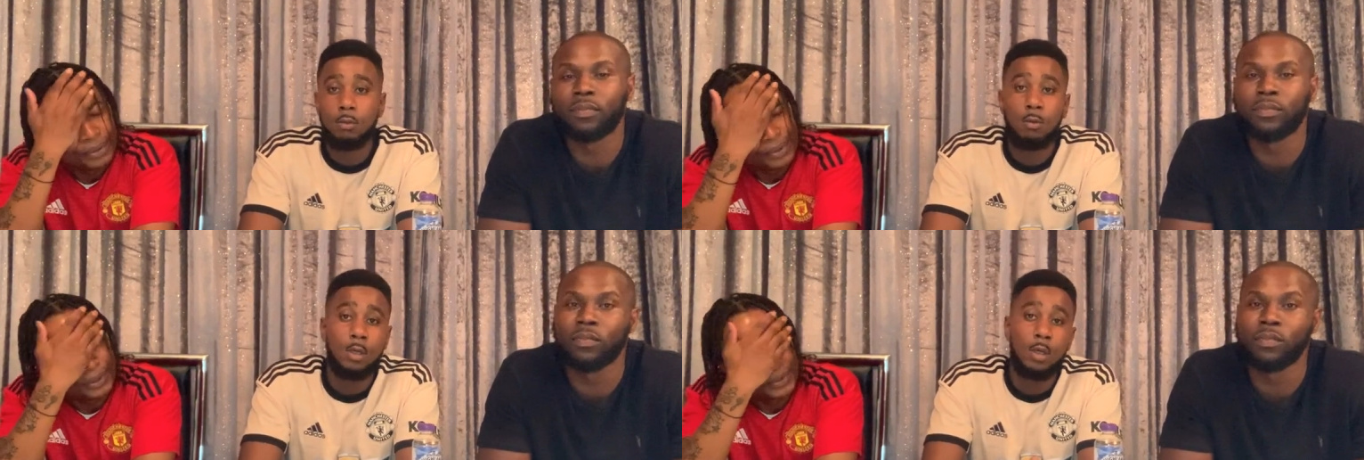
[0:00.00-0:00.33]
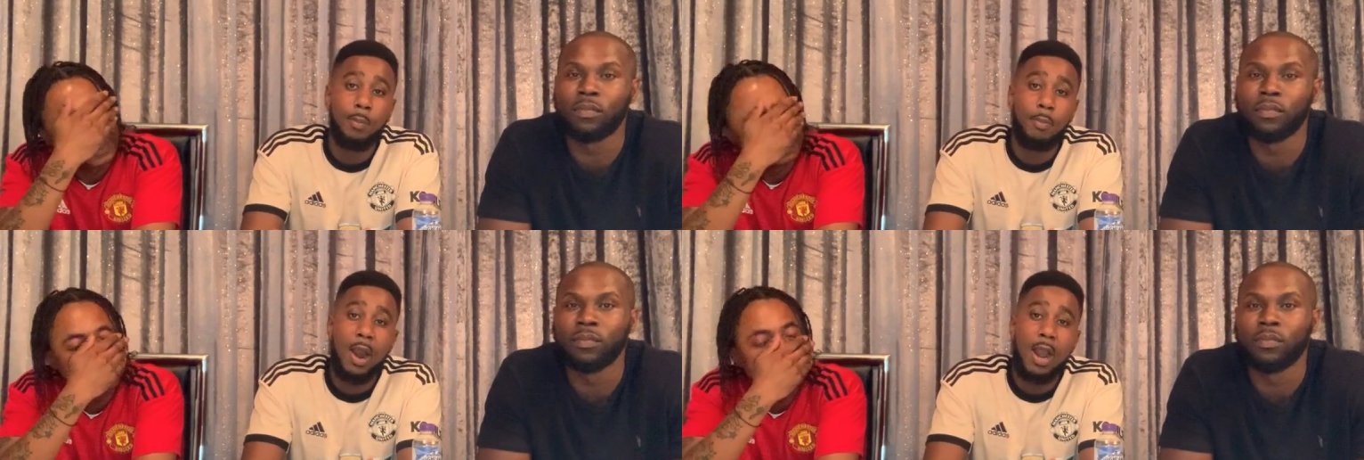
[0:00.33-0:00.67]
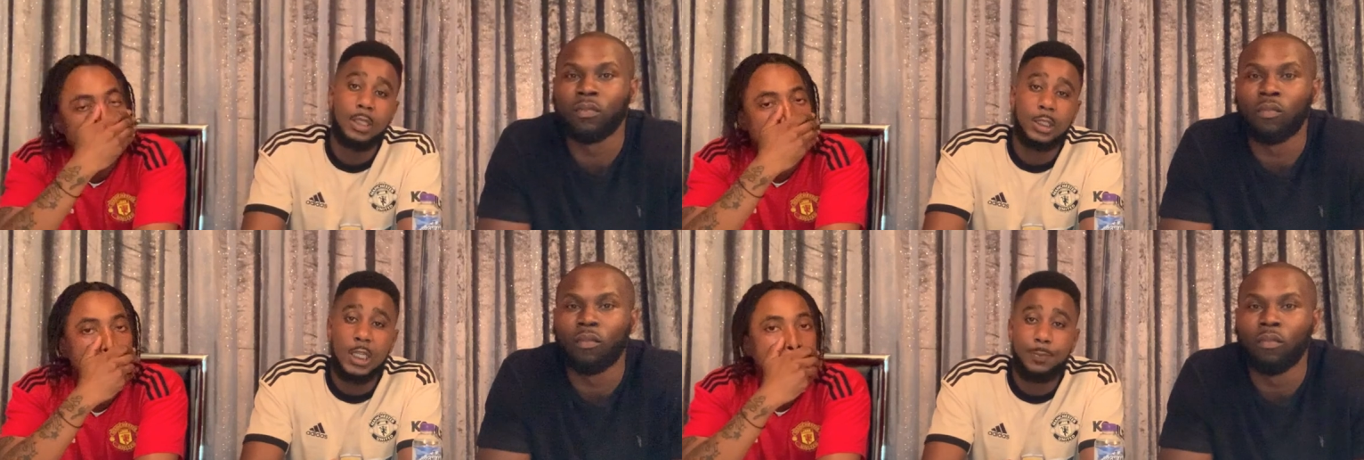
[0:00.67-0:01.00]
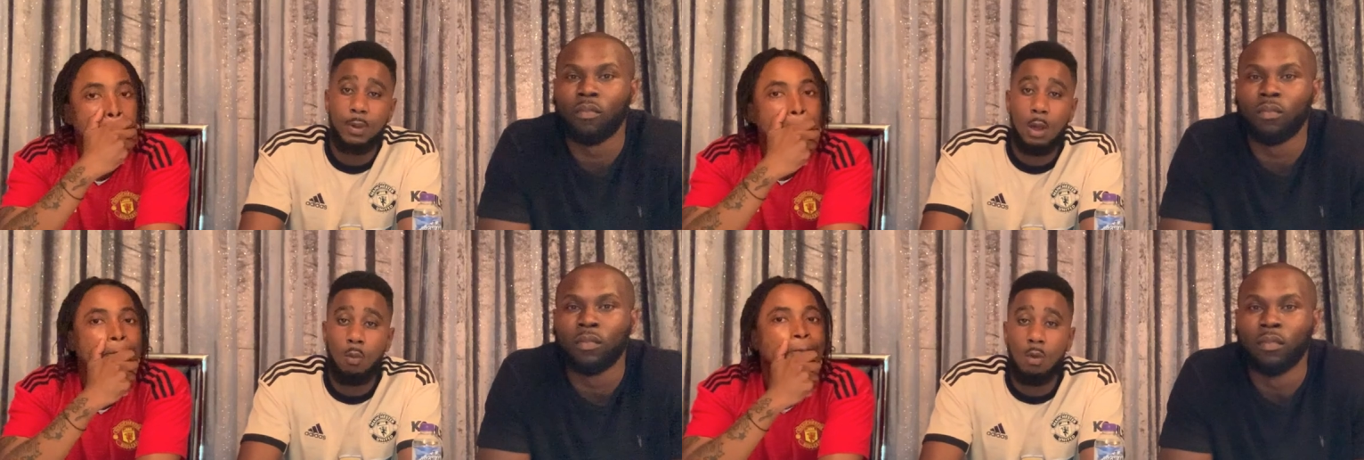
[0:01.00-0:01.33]
Speaker 1: one of the brightest
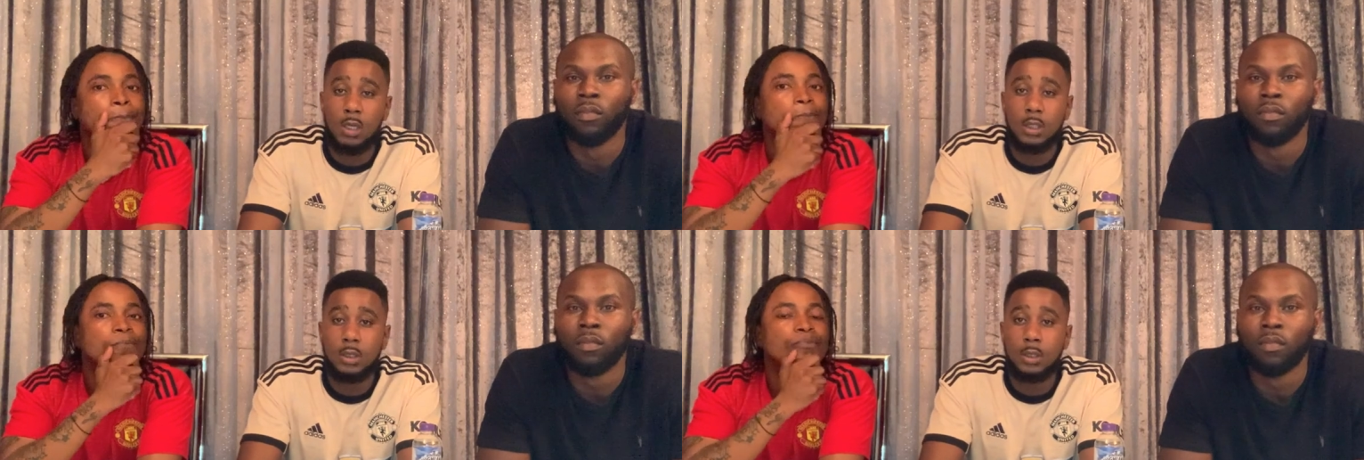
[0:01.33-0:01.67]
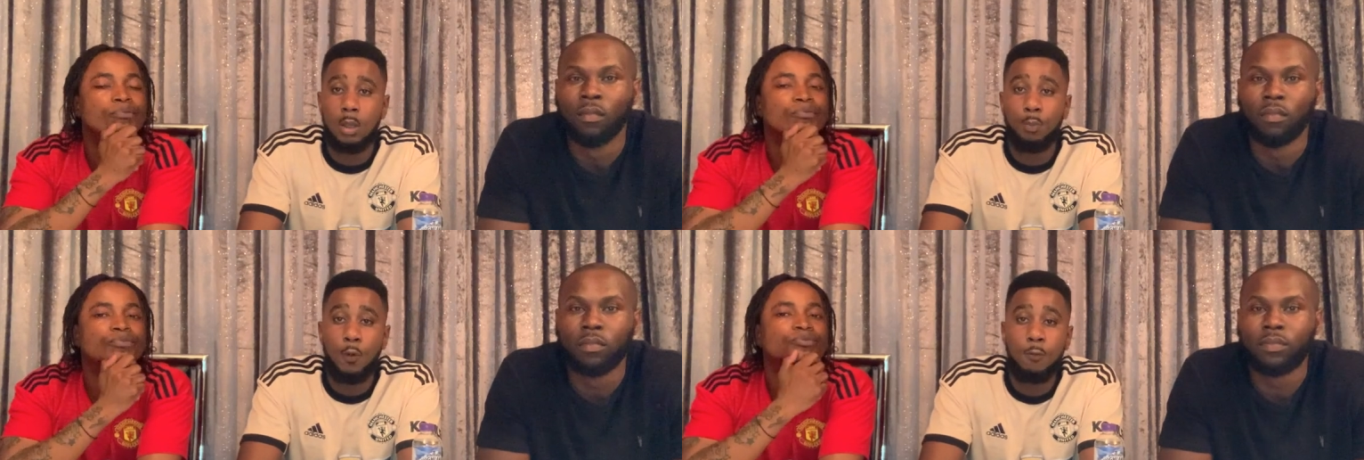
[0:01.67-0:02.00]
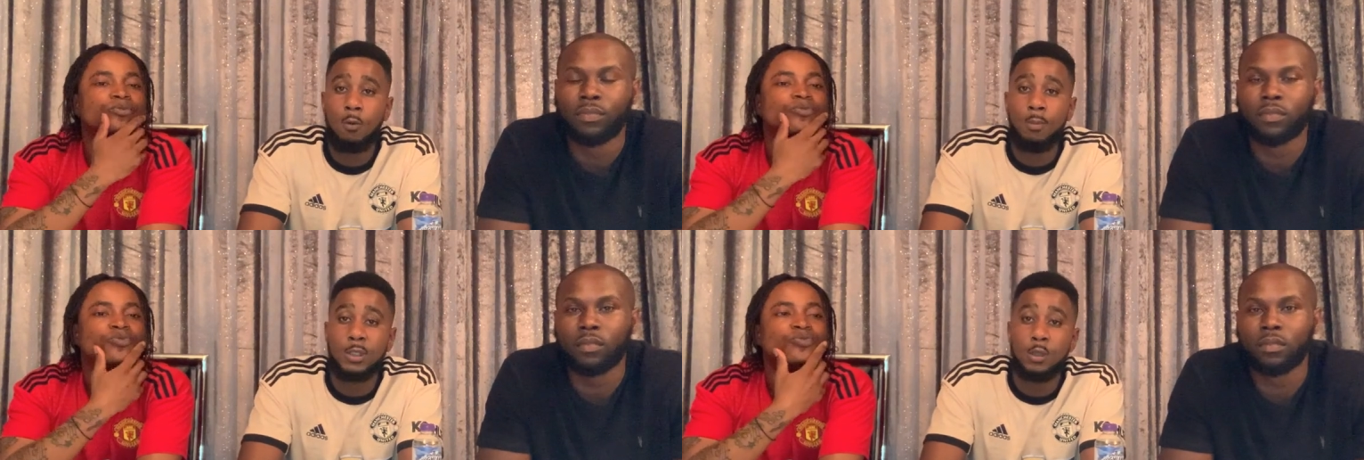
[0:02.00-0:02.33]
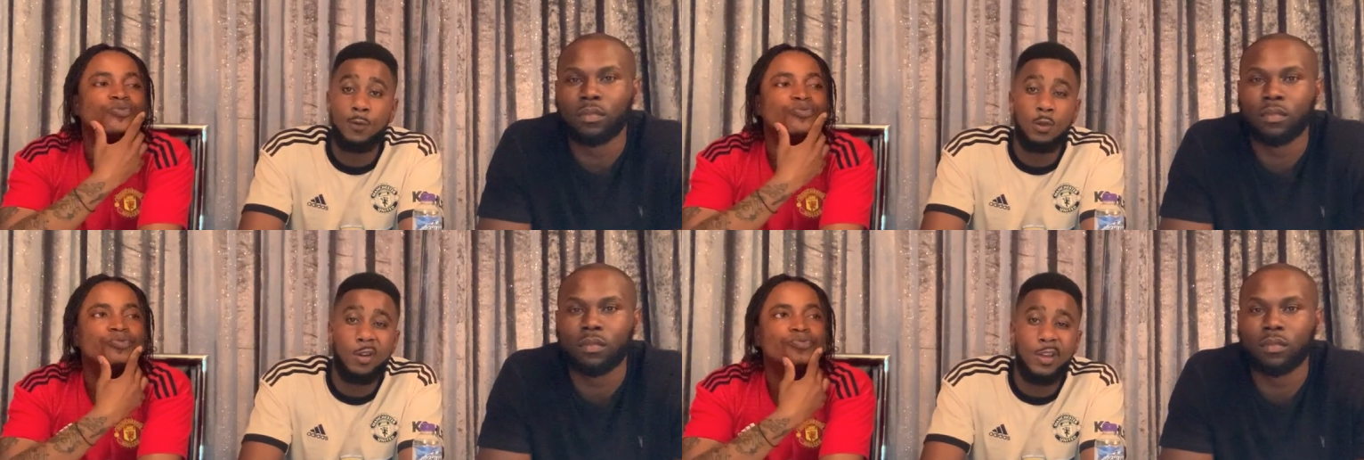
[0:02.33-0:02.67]
aspects was the performance
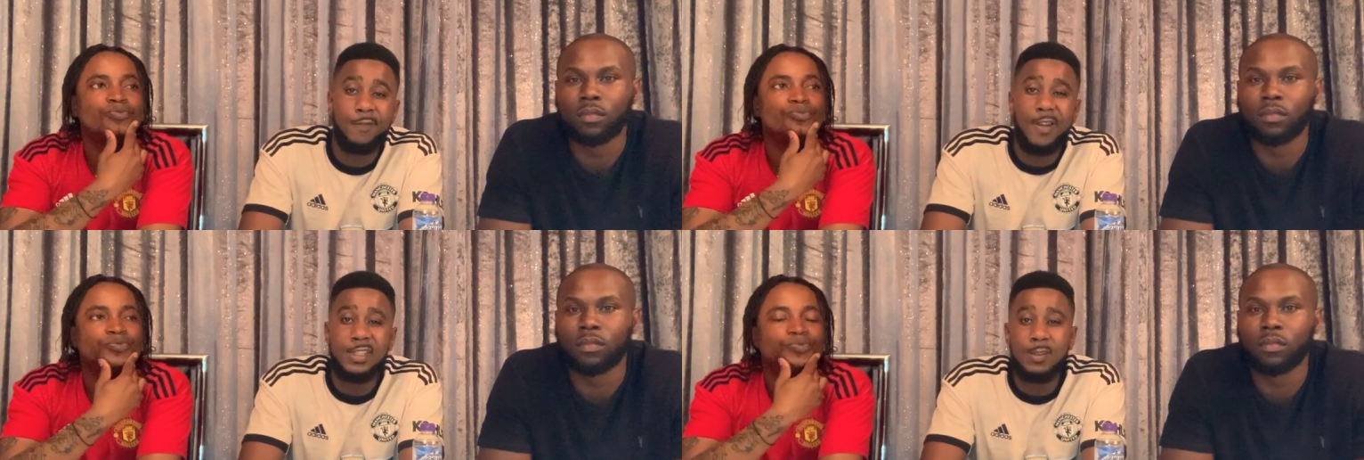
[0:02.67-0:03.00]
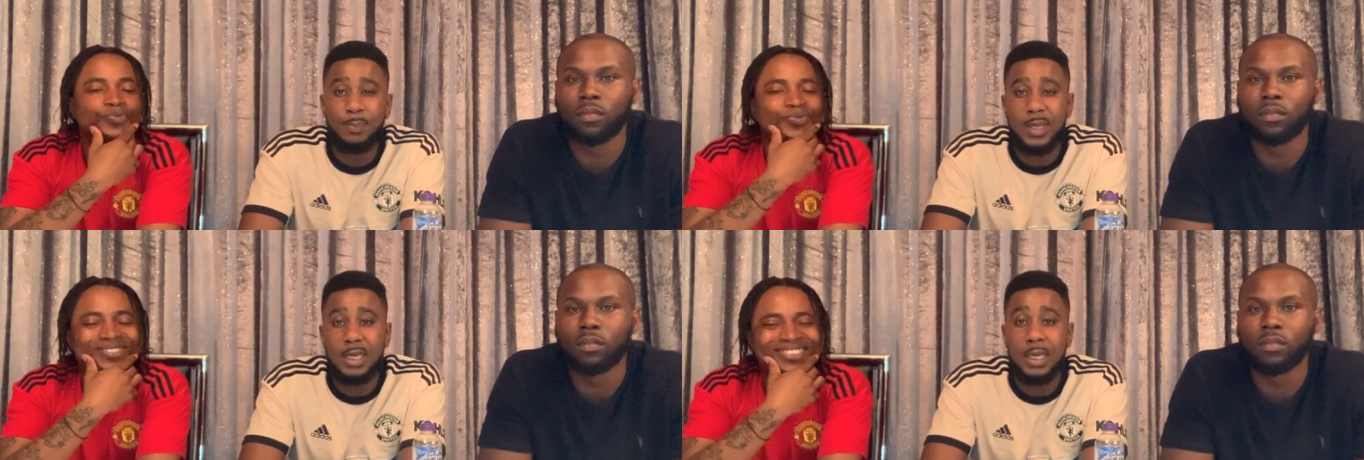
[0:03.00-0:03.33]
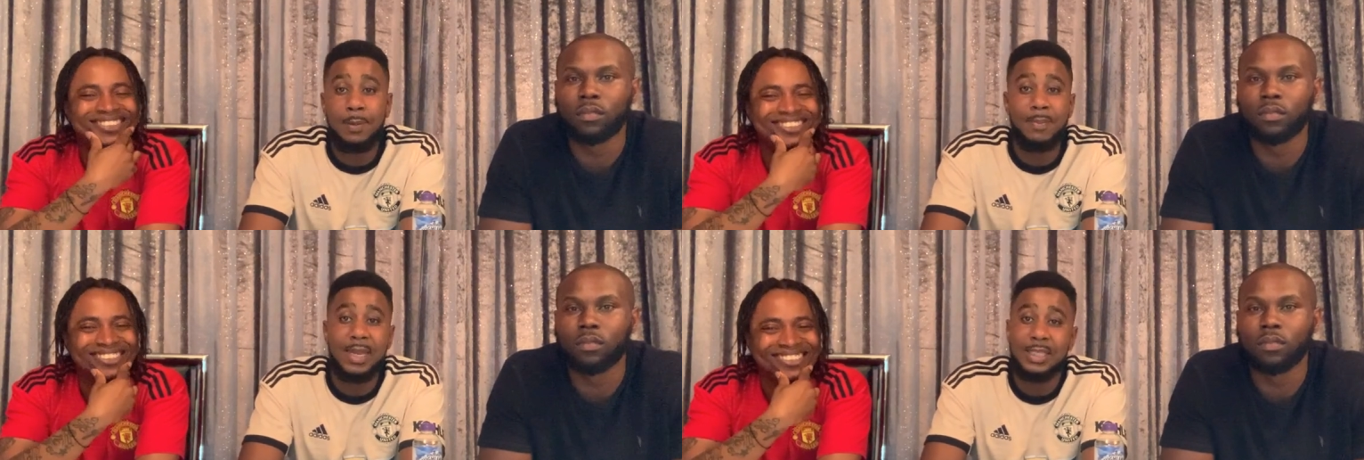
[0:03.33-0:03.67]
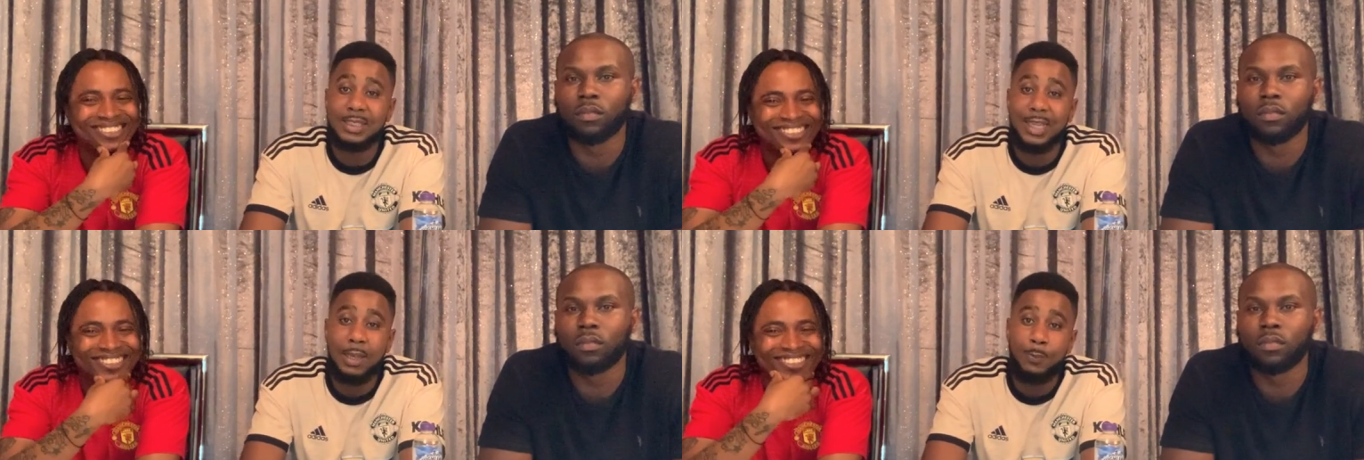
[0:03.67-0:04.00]
of Donny van de Beek. He made
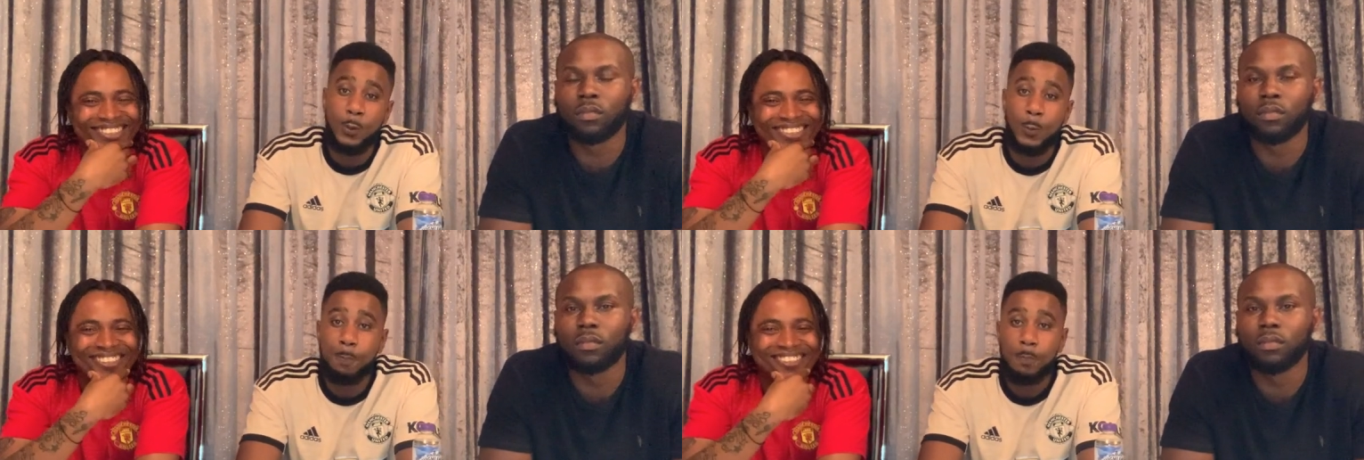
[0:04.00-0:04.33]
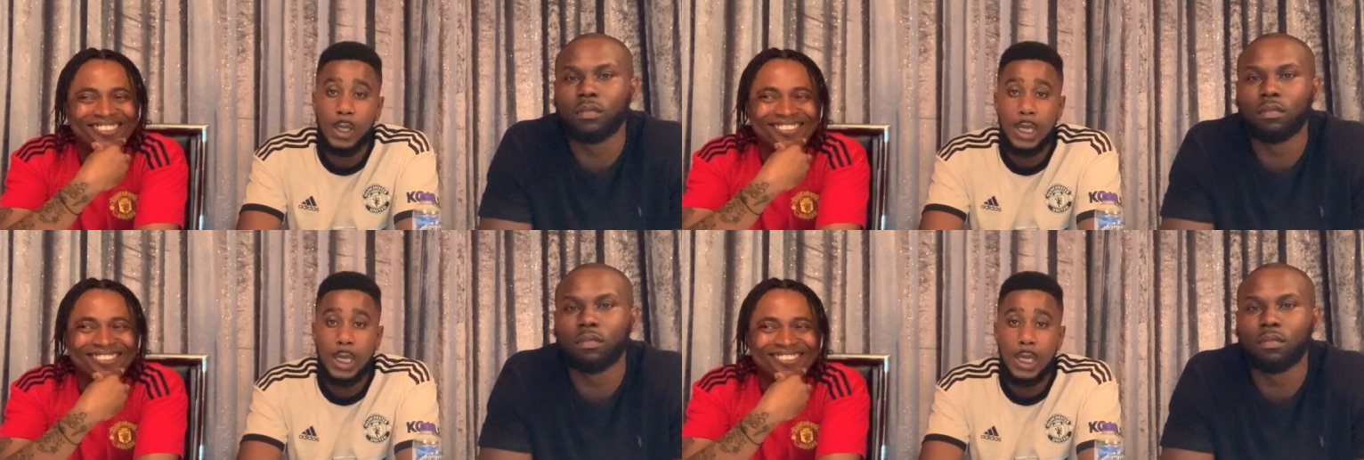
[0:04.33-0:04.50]
his debut.